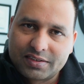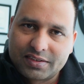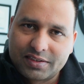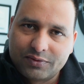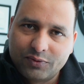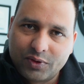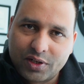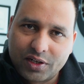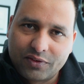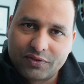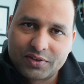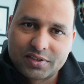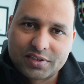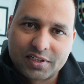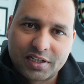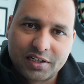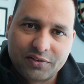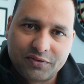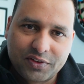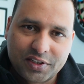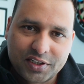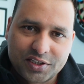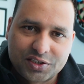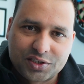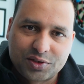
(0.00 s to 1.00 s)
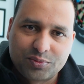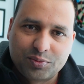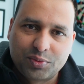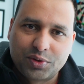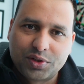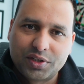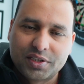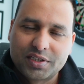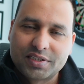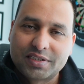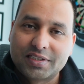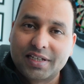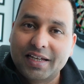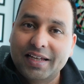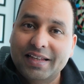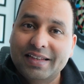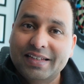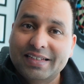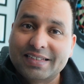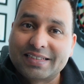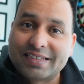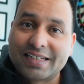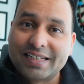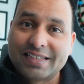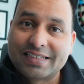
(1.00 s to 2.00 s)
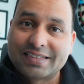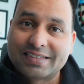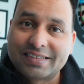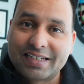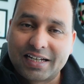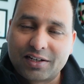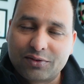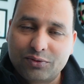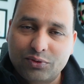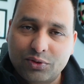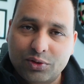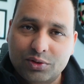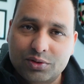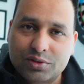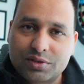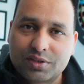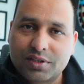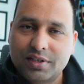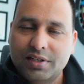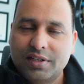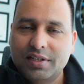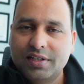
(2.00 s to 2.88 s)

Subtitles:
one of the certification bodies, in this case TechForce,